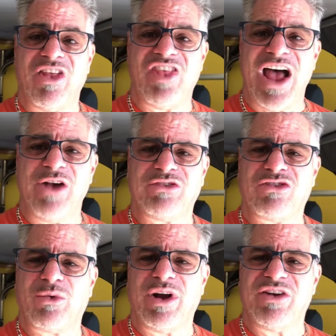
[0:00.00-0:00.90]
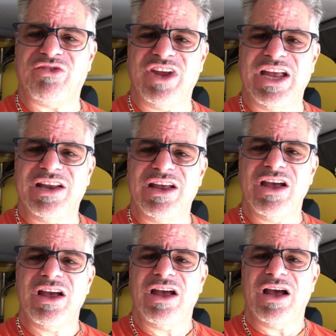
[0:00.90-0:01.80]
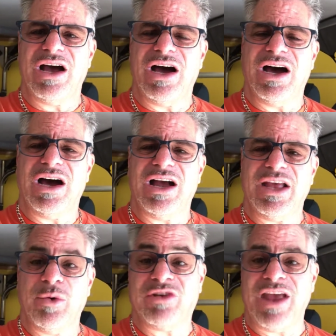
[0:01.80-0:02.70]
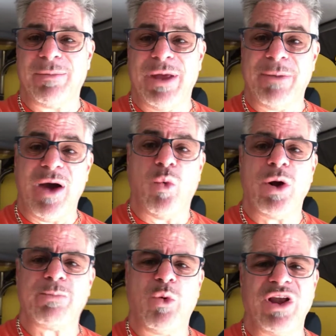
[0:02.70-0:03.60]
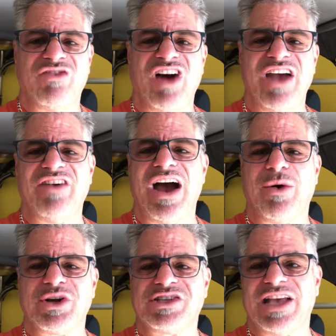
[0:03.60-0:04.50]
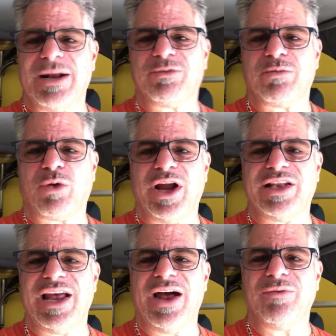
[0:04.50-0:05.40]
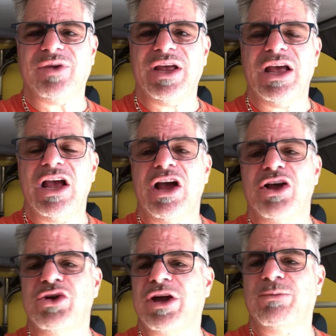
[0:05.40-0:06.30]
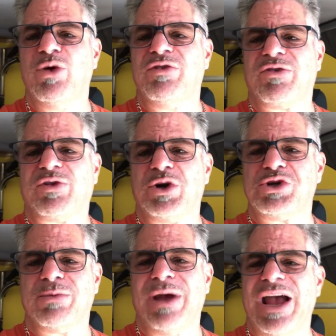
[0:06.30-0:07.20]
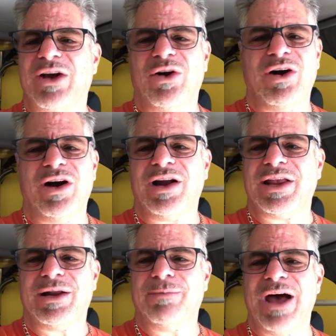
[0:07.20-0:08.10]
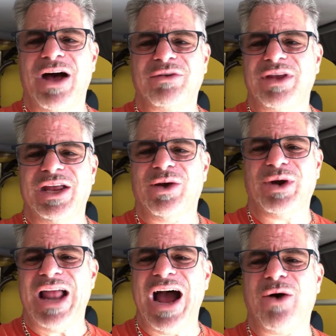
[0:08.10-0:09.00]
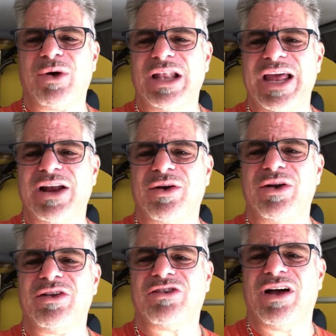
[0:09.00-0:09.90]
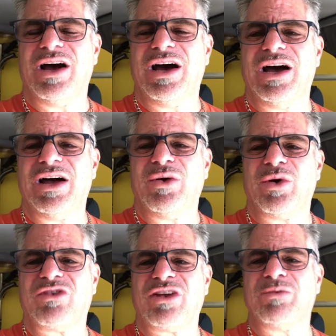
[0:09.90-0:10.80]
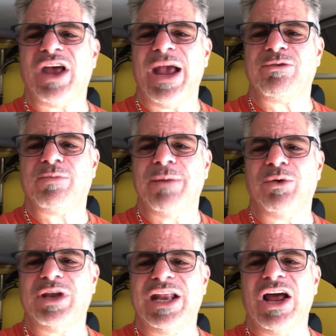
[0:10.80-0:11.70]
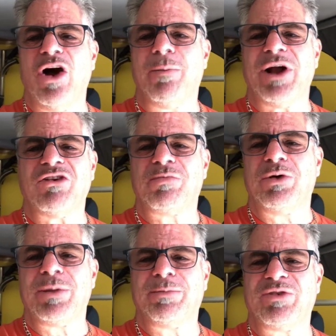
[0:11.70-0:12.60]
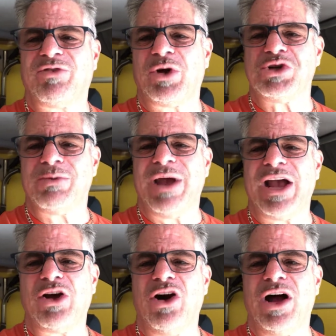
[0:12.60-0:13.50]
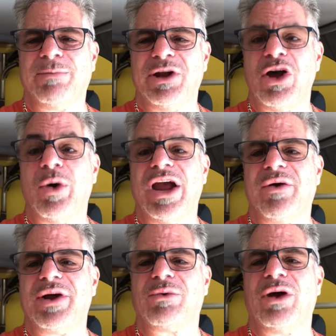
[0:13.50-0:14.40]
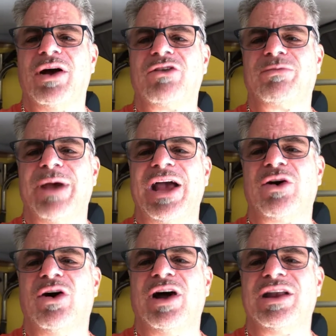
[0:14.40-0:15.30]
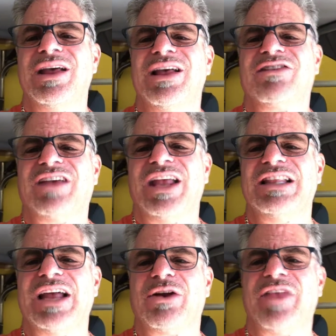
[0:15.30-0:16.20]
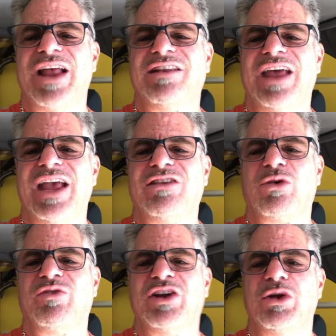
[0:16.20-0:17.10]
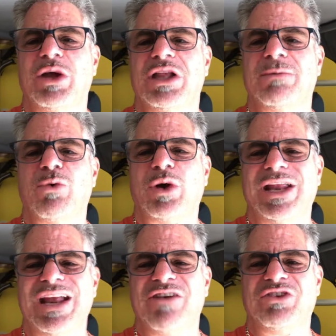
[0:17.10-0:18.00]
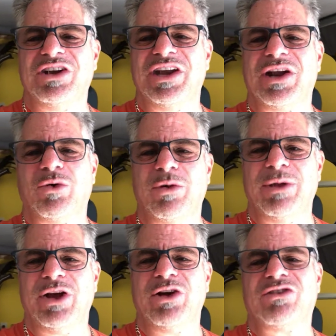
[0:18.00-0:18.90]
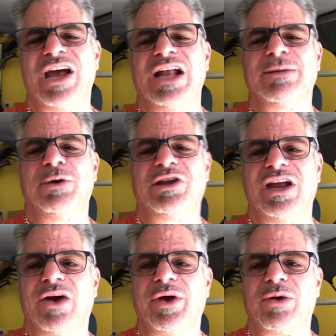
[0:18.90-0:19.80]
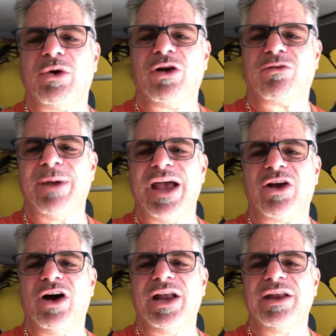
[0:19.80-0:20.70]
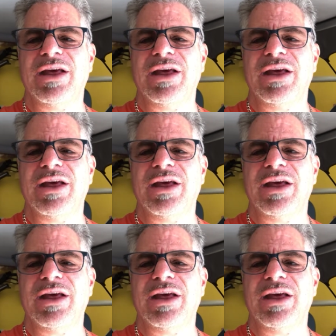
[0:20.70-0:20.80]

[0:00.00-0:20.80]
a thousand square feet, uh, it would take me about 1.5 hours set up to break down. You could move your furniture back on in about you know an hour later, uh, or sometimes people need help. I just put the furniture back on, but no area rugs back on, say later that day. So if I do you in the morning after dinner would be a good time to put the area rugs back on.